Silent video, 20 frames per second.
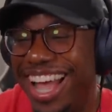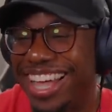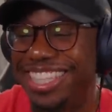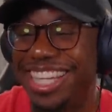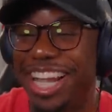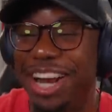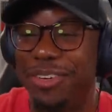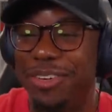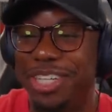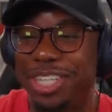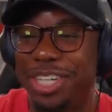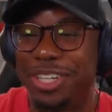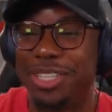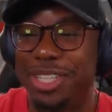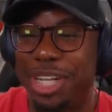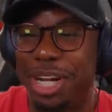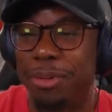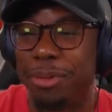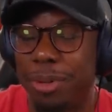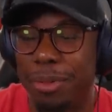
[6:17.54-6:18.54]
said I wasn't gonna
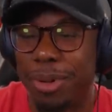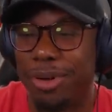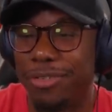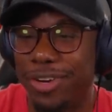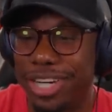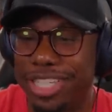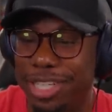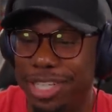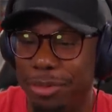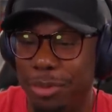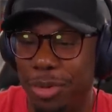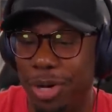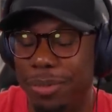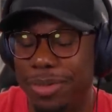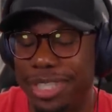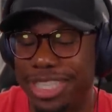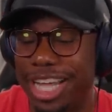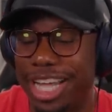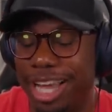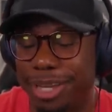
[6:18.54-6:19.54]
talk about my friends no more. I'm
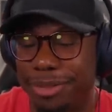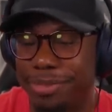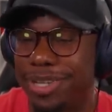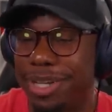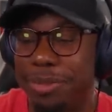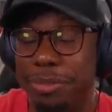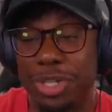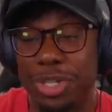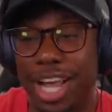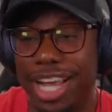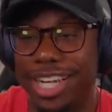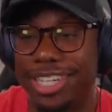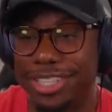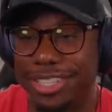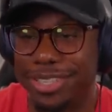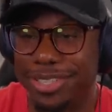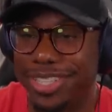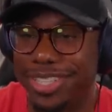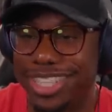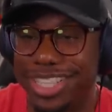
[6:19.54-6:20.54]
gonna stop. I'm trying
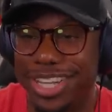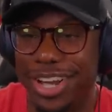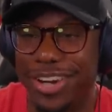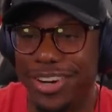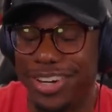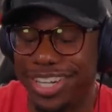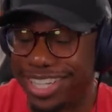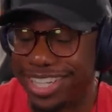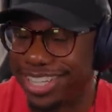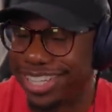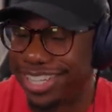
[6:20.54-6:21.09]
to. It's hard.